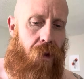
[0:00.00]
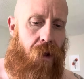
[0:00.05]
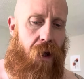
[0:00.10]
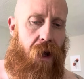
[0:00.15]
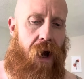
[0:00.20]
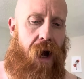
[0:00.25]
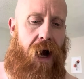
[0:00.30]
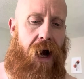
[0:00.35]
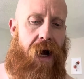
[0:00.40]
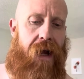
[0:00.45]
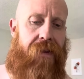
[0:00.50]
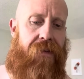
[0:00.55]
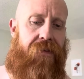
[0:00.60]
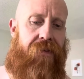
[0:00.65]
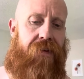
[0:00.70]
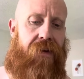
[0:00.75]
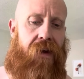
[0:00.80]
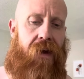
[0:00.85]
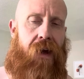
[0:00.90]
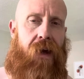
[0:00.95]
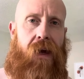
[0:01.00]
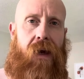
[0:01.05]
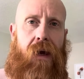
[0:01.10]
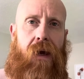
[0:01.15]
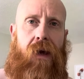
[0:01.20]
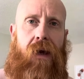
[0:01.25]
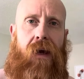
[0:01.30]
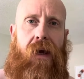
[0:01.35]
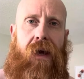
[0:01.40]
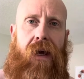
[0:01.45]
and
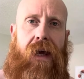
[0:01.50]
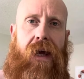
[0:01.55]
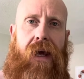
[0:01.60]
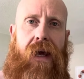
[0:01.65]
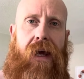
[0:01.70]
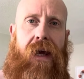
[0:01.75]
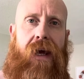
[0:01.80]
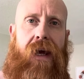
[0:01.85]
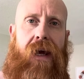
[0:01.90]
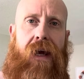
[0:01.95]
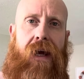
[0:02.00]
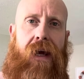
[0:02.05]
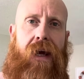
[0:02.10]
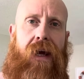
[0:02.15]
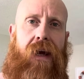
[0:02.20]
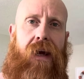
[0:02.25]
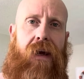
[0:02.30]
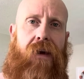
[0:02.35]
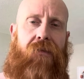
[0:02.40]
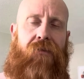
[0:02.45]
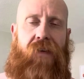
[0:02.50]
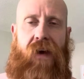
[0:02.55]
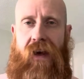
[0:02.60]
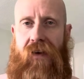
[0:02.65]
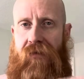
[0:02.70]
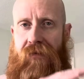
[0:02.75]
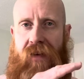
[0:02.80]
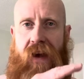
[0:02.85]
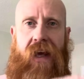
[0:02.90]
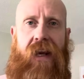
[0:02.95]

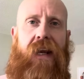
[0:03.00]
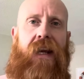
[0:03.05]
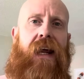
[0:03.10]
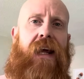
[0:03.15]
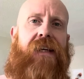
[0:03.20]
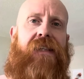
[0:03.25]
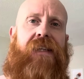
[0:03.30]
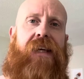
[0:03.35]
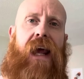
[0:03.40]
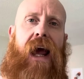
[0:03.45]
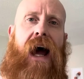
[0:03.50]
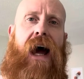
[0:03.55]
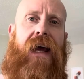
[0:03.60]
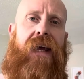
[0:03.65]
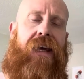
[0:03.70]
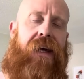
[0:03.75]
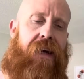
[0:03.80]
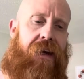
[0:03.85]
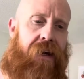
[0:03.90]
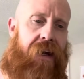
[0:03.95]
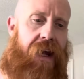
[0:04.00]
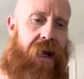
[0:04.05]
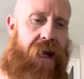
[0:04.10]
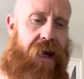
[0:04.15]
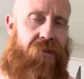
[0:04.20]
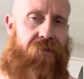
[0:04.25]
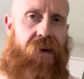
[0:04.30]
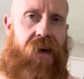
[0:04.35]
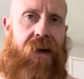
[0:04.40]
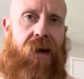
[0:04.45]
very nice guy,
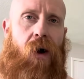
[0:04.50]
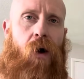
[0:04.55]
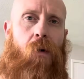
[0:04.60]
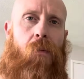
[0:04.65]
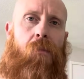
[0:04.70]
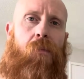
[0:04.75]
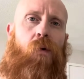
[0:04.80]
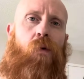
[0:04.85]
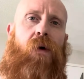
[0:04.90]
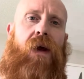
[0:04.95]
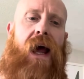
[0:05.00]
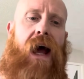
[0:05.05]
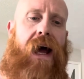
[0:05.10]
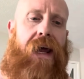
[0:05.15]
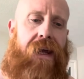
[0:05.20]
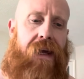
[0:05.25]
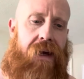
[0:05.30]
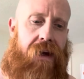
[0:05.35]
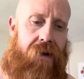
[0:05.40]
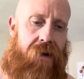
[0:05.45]
very humble guy,